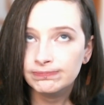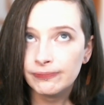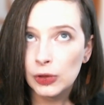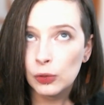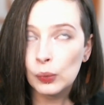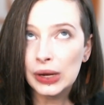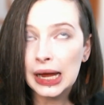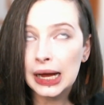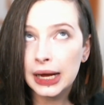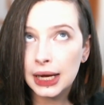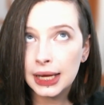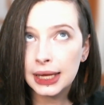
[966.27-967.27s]
when
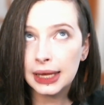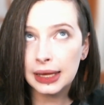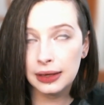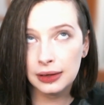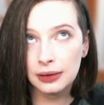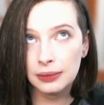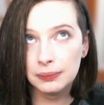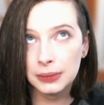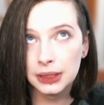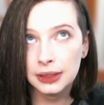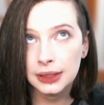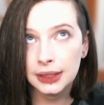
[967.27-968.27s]
I
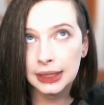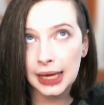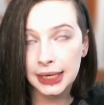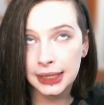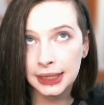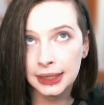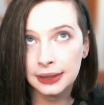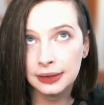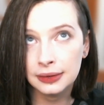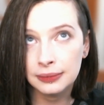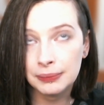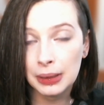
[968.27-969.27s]
am
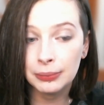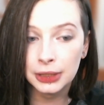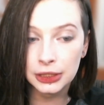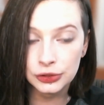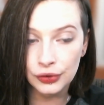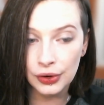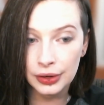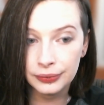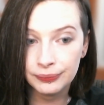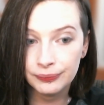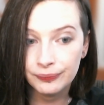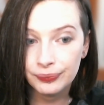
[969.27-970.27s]
getting my blood
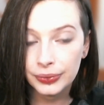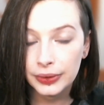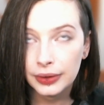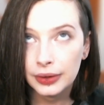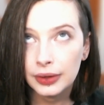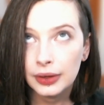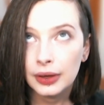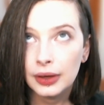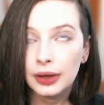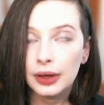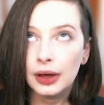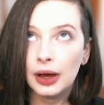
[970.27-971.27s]
drawn,
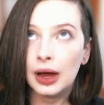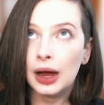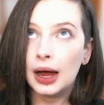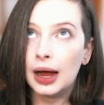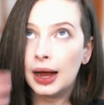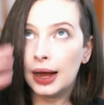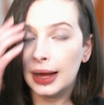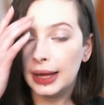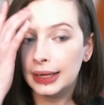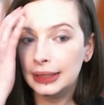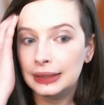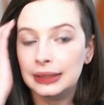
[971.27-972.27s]

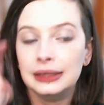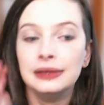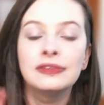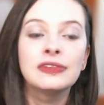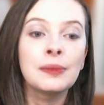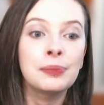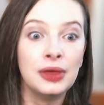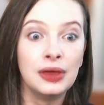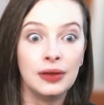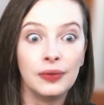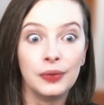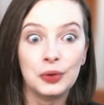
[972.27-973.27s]
I need
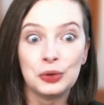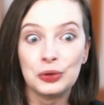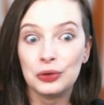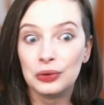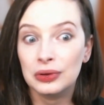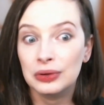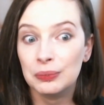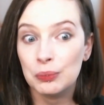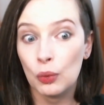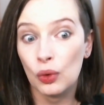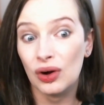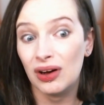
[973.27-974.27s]
something a little
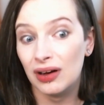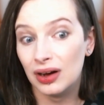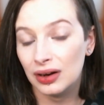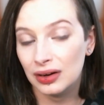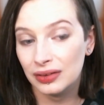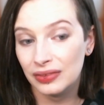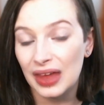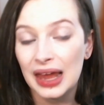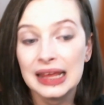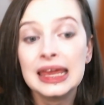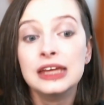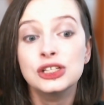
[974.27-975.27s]
more that
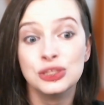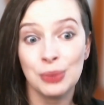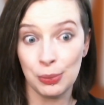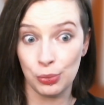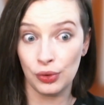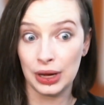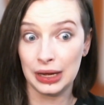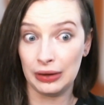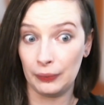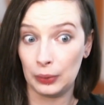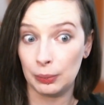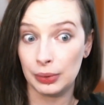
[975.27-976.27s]
engages my brain a
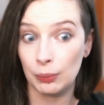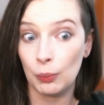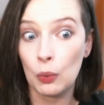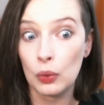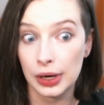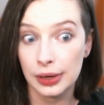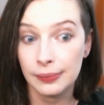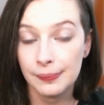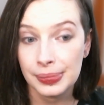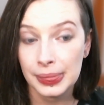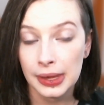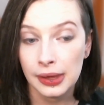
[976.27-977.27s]
little bit more.
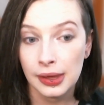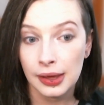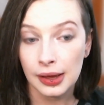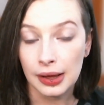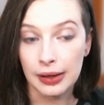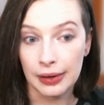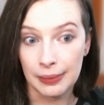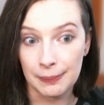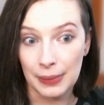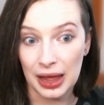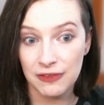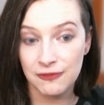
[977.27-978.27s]

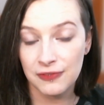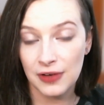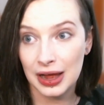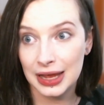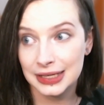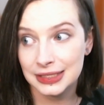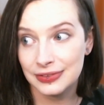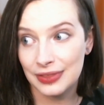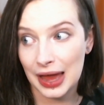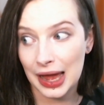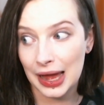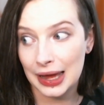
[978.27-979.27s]
I find
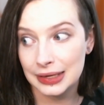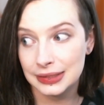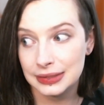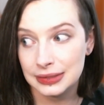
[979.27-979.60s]
that